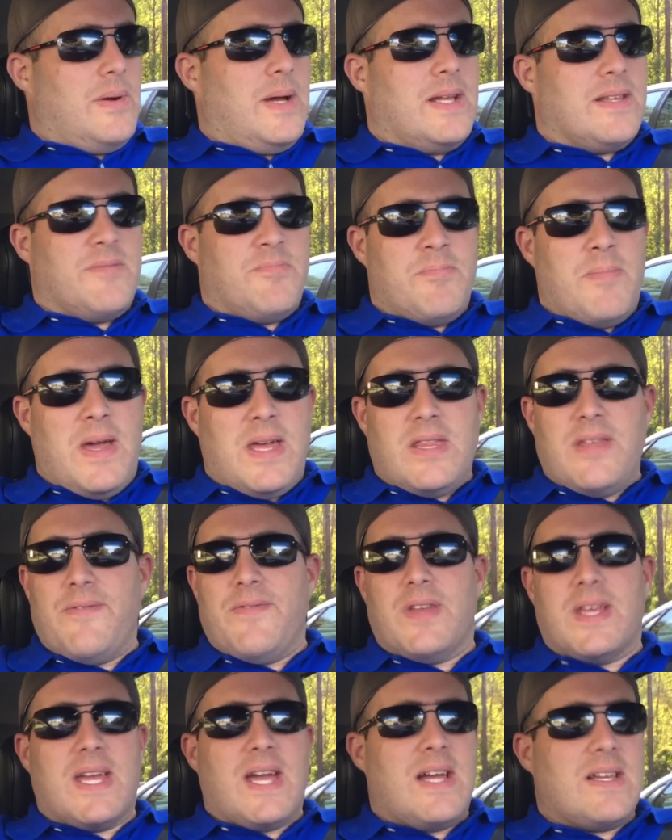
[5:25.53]
as many of
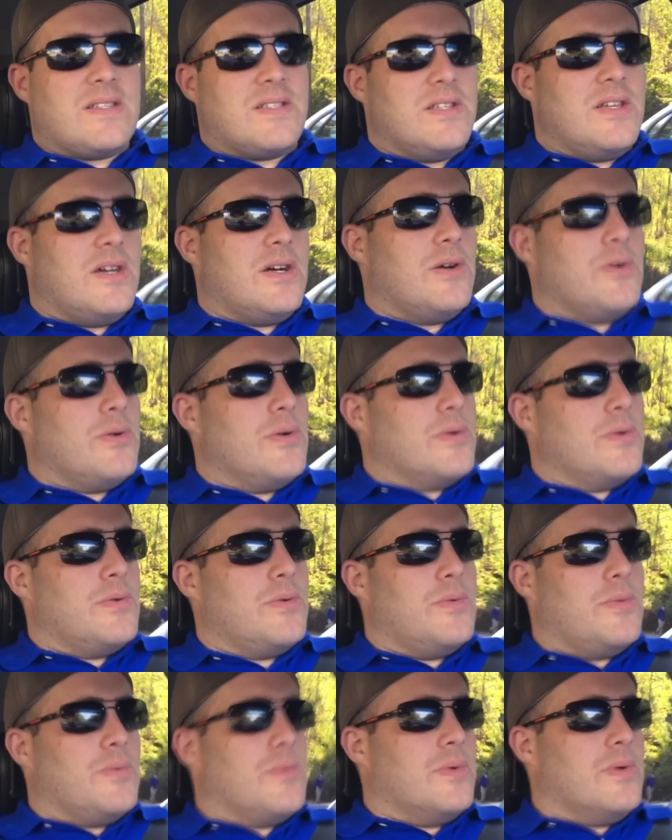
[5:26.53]
you guys know
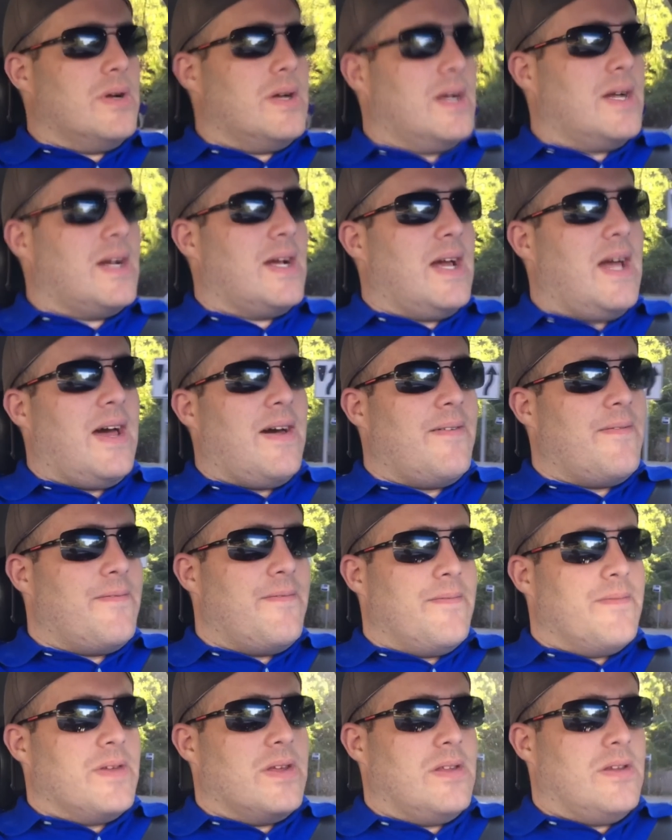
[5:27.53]
who have,
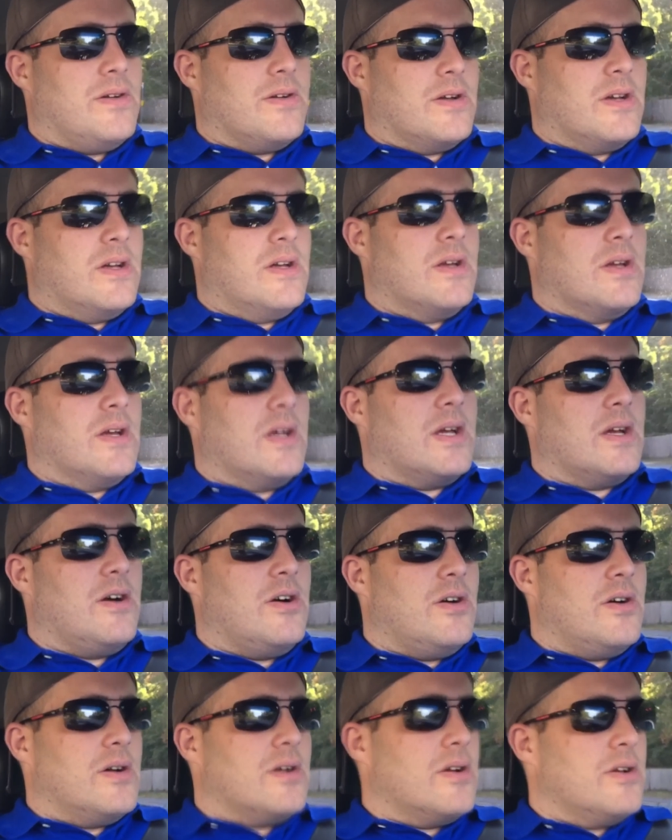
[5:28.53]
you know,
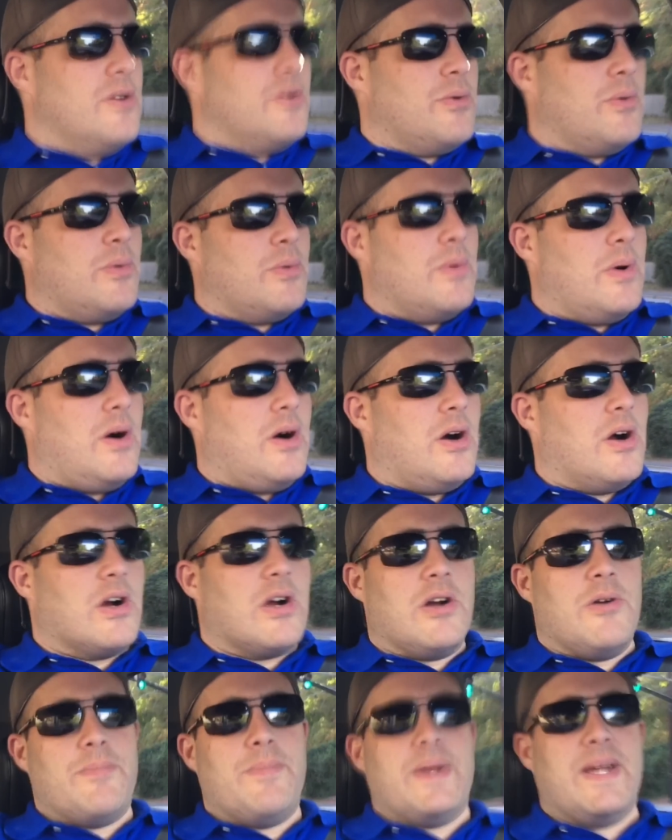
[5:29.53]
who
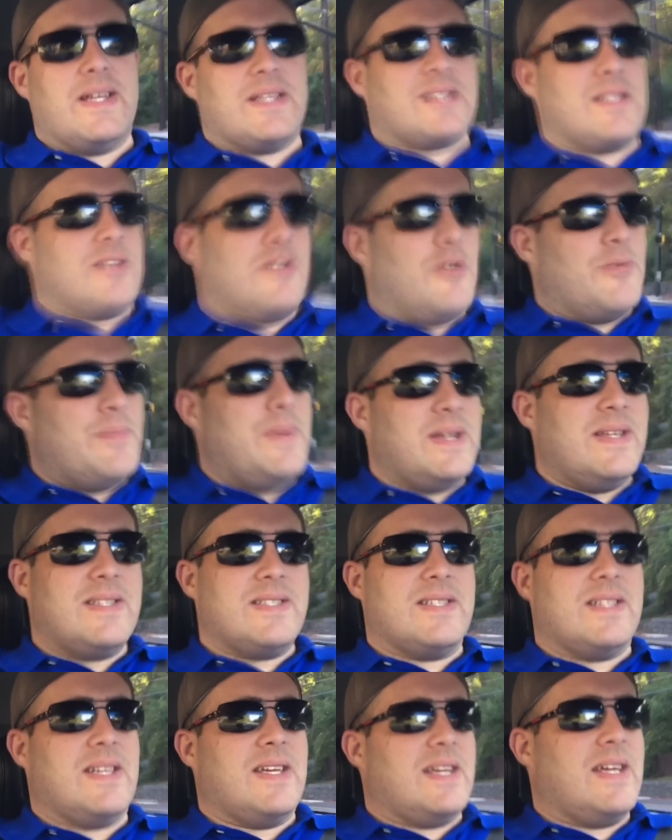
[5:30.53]
are obese and
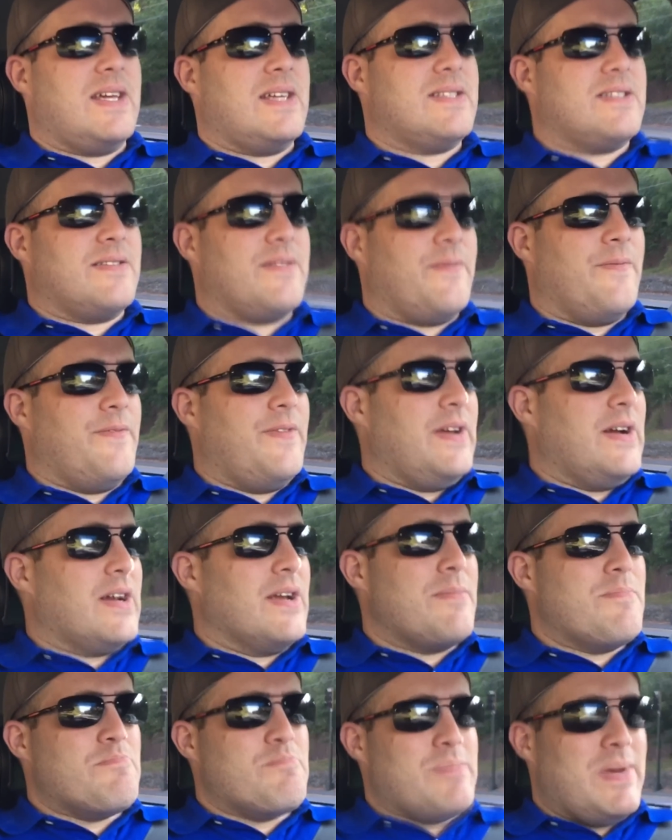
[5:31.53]
obesity, it's
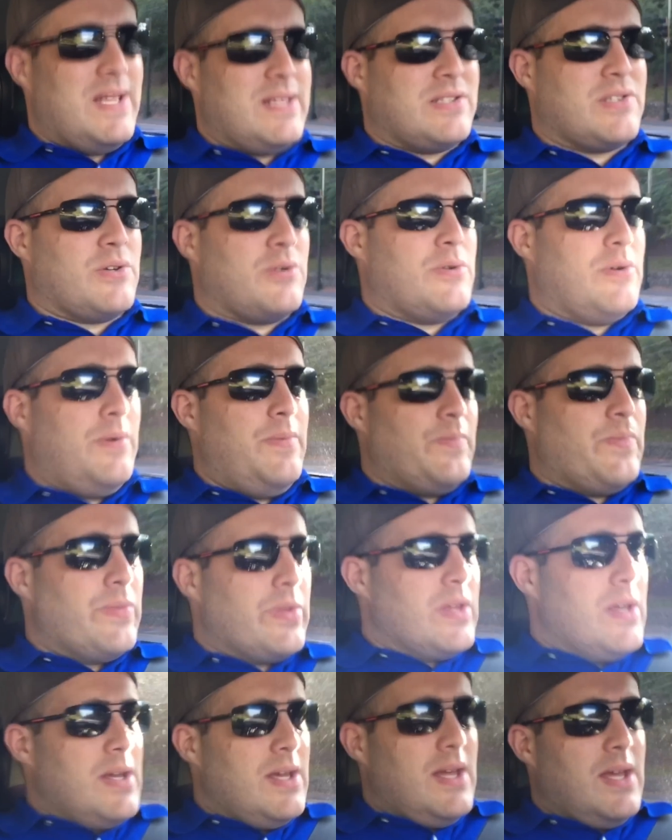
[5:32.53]
very mental,
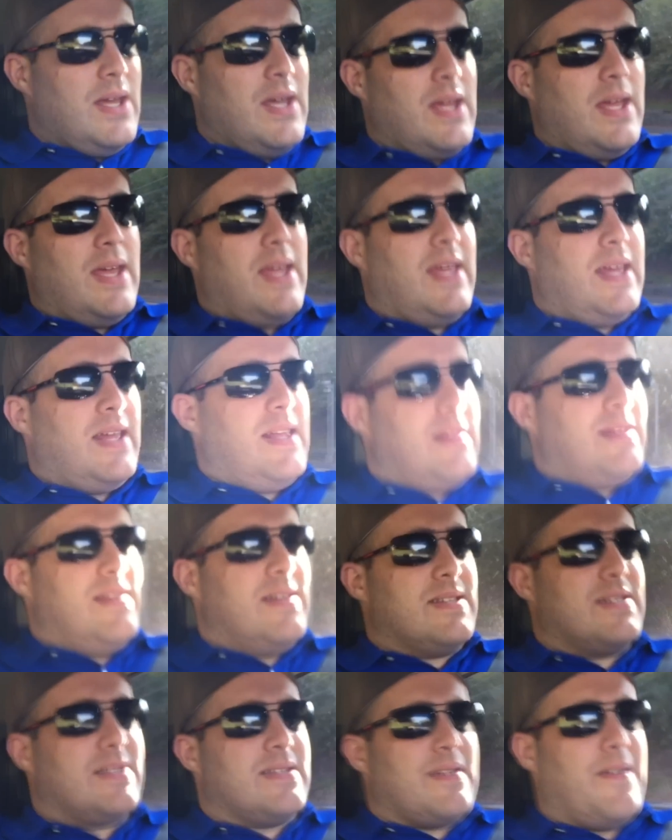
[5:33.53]
and
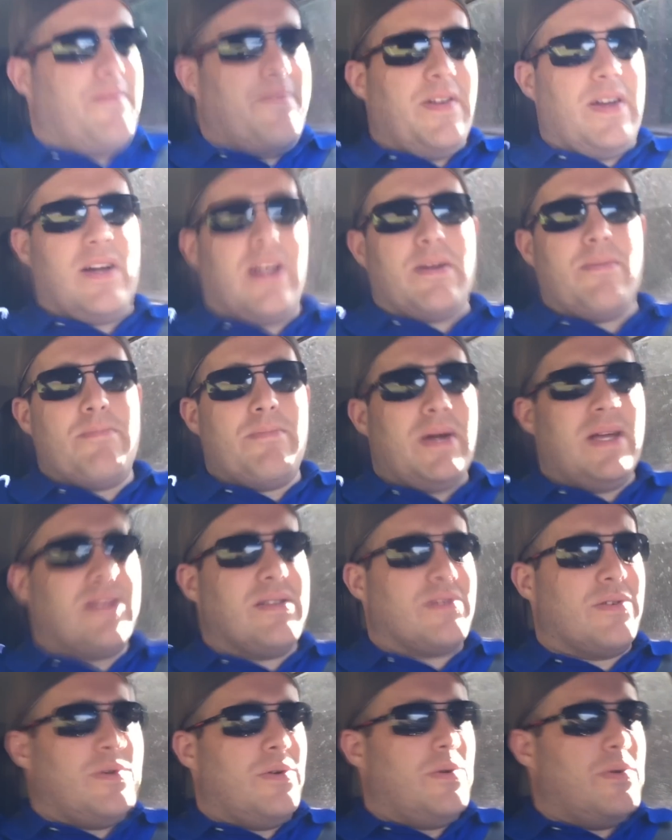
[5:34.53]
this is a very
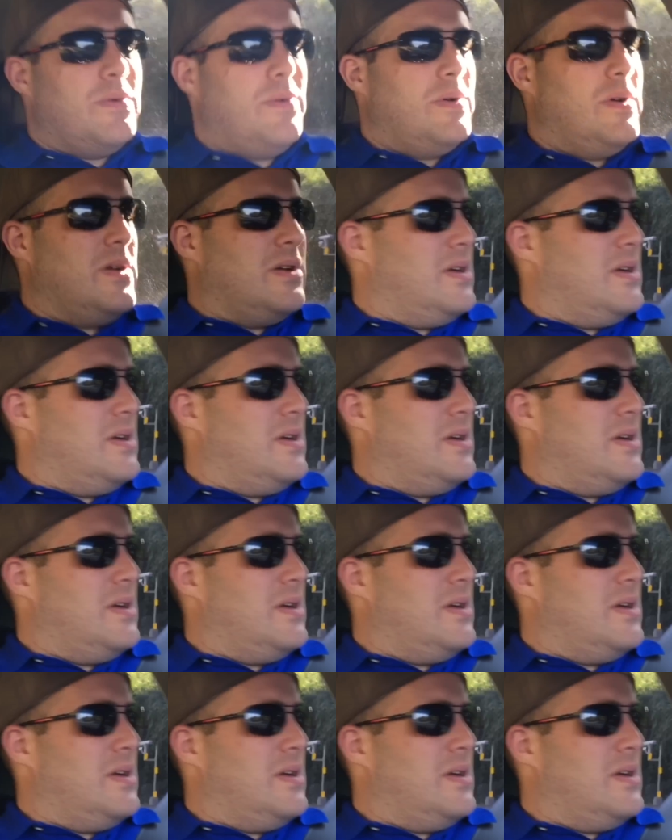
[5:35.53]
mental